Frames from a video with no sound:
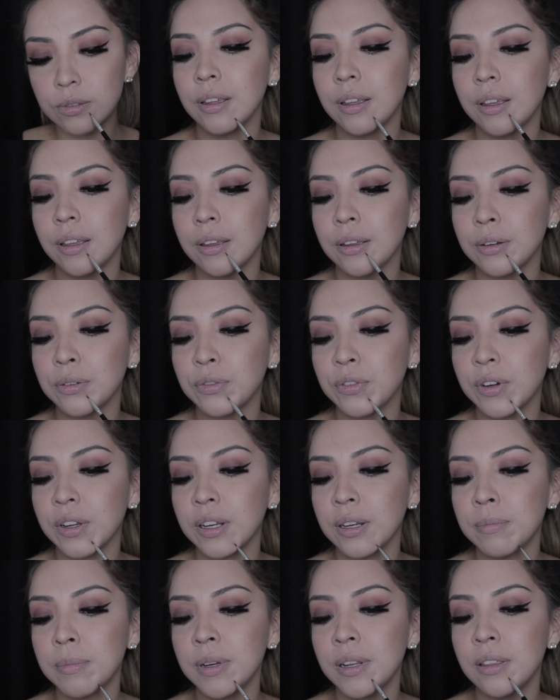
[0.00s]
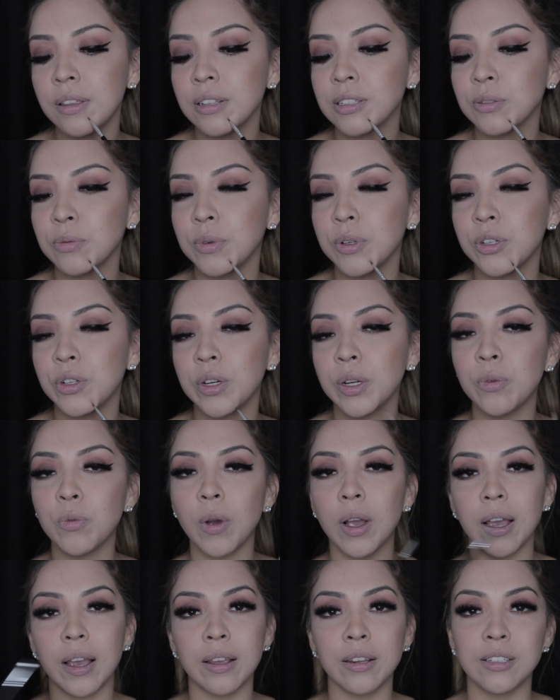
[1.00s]
And for anybody that's wondering
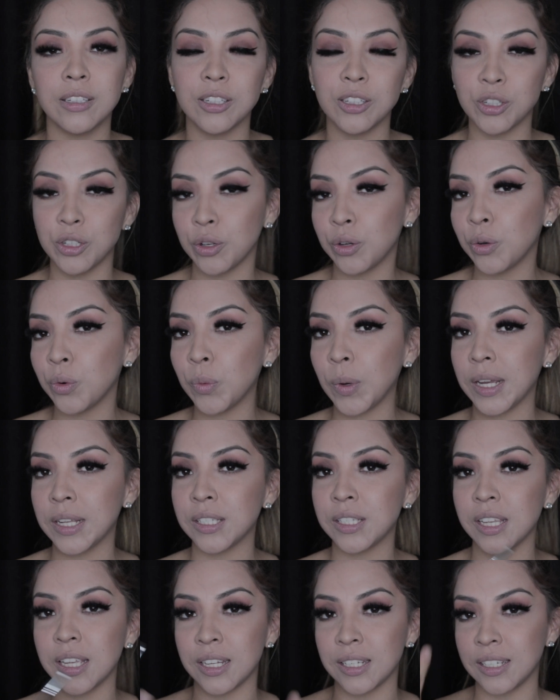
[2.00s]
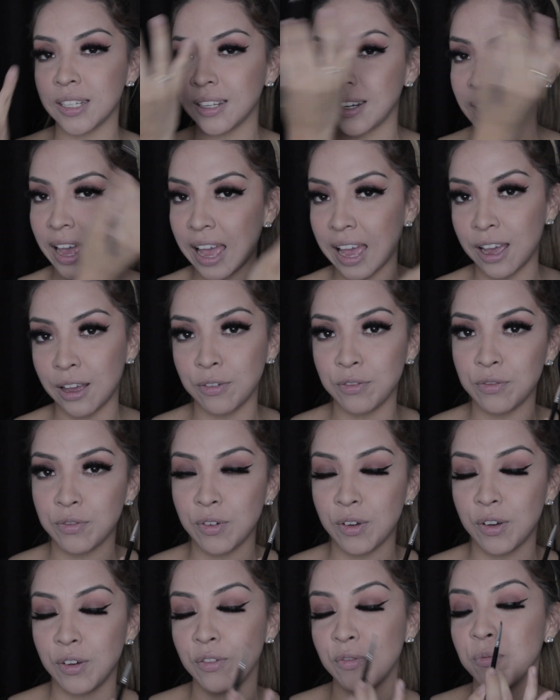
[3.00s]
why I still went and did half
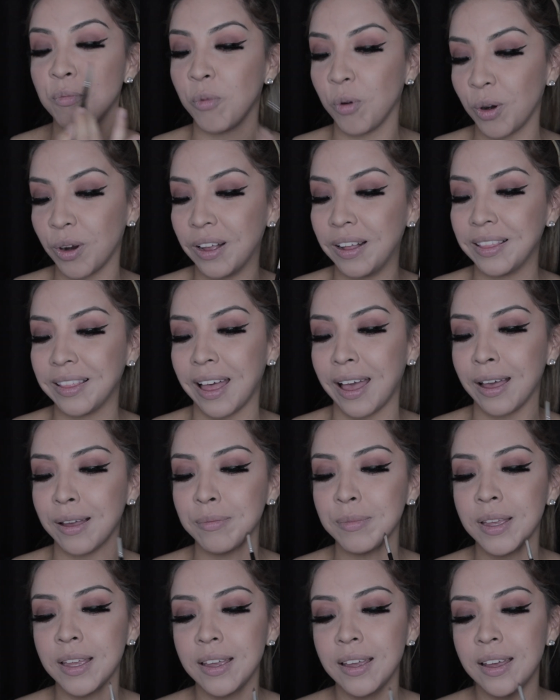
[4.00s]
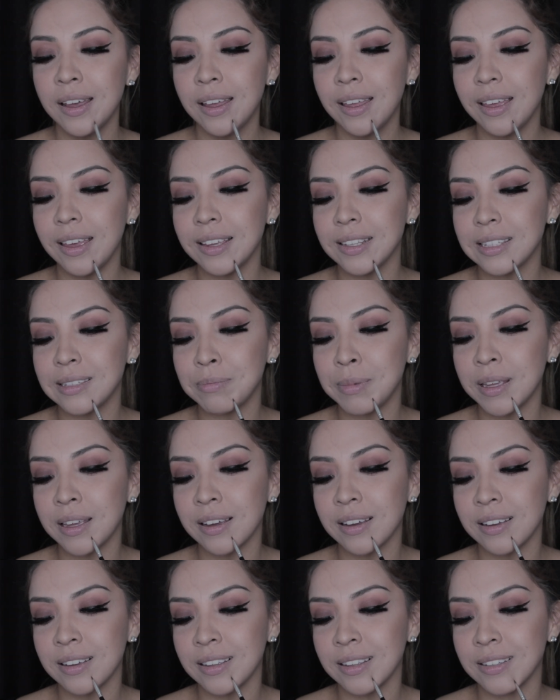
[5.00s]
of more glam, it's
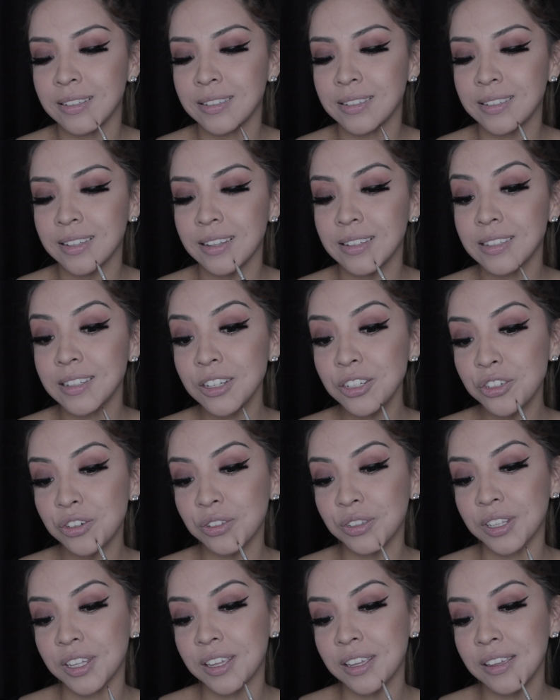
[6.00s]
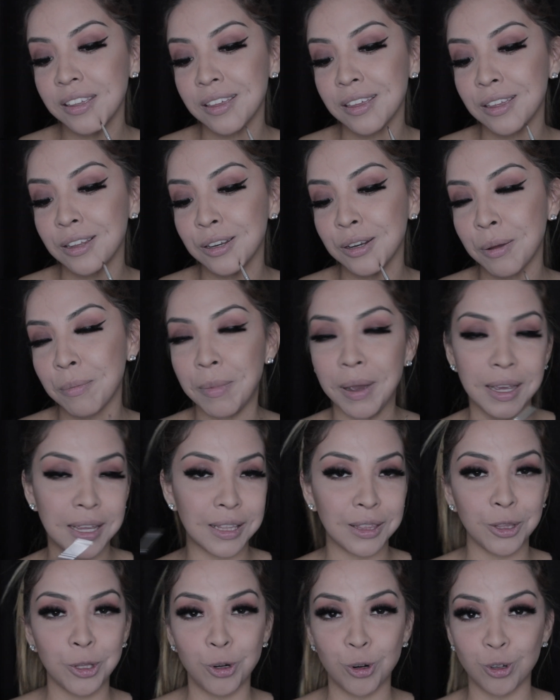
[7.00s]
because essentially in my
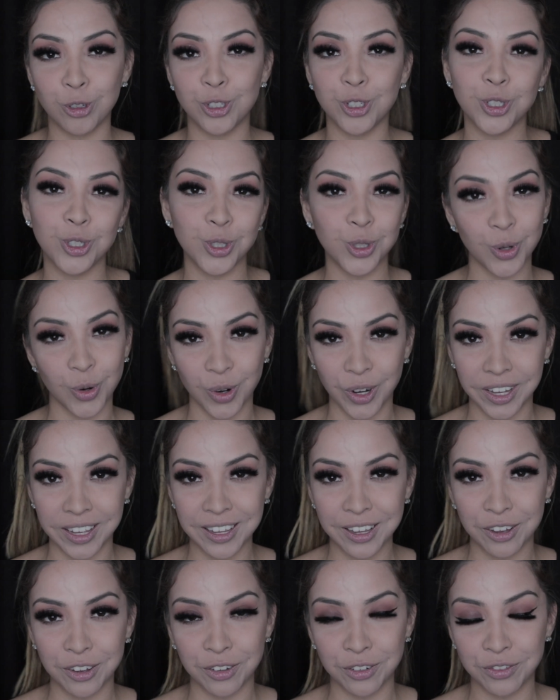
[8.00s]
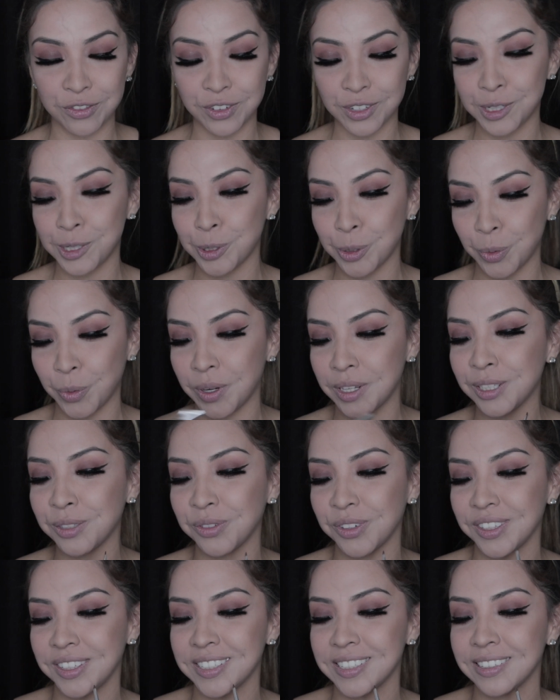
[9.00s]
little story of stories
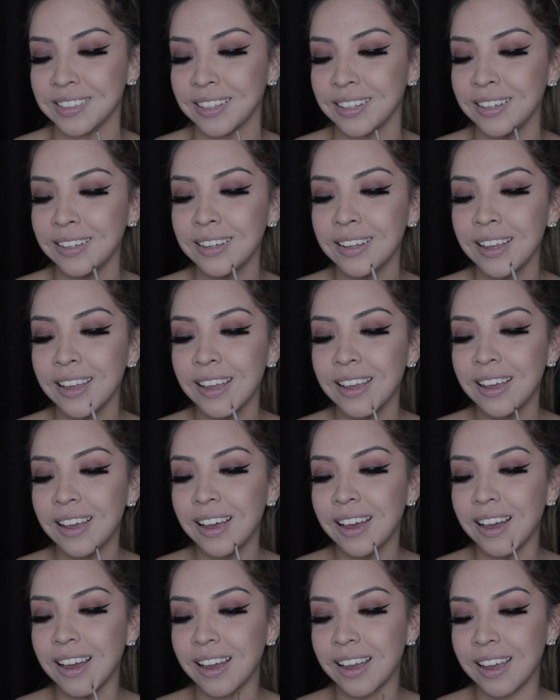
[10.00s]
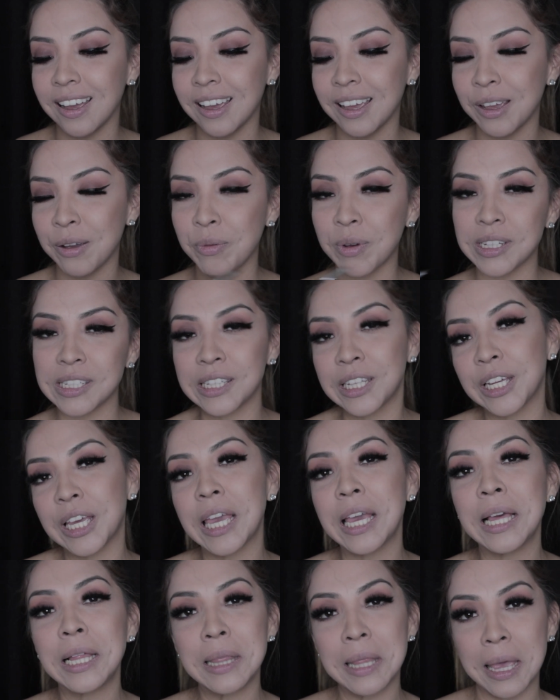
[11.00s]
for this look, I was
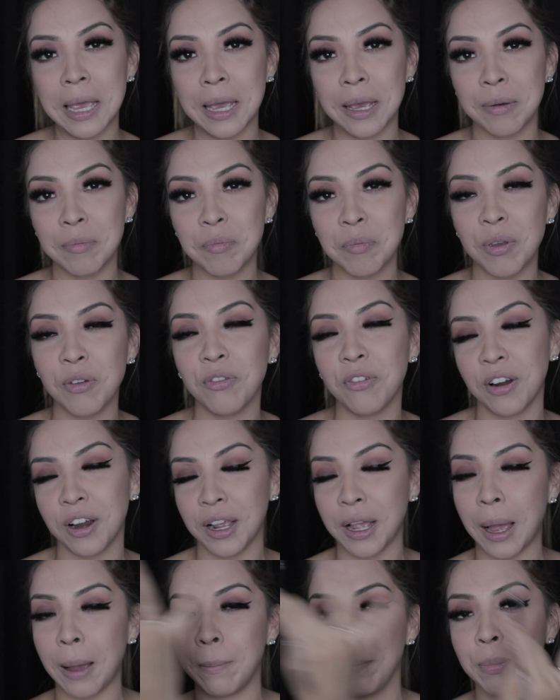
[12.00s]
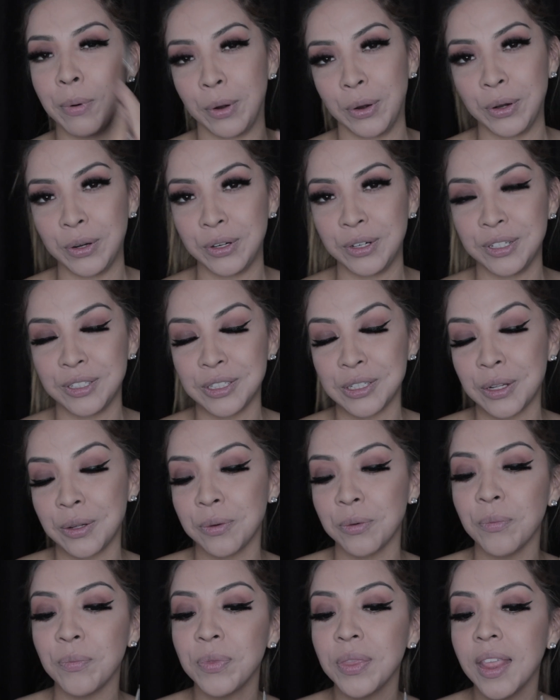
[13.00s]
looking glam before I got burned,
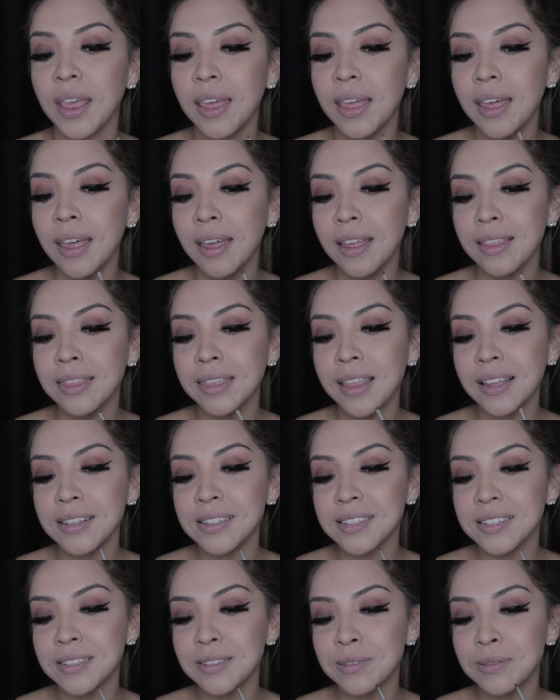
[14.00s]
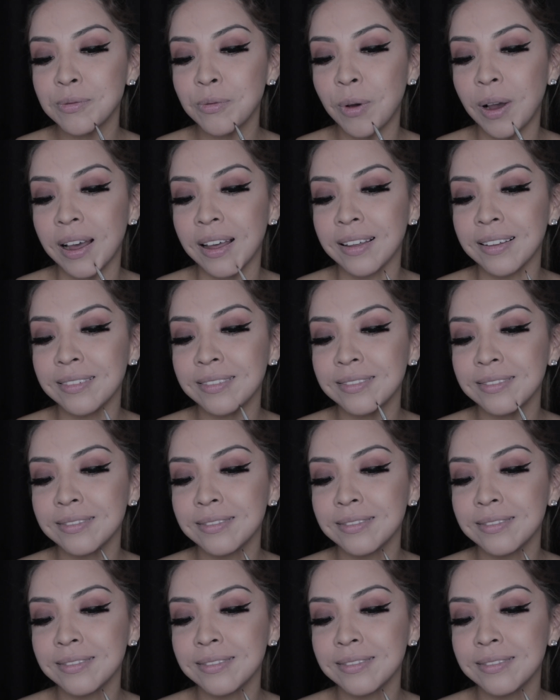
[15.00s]
so that's why.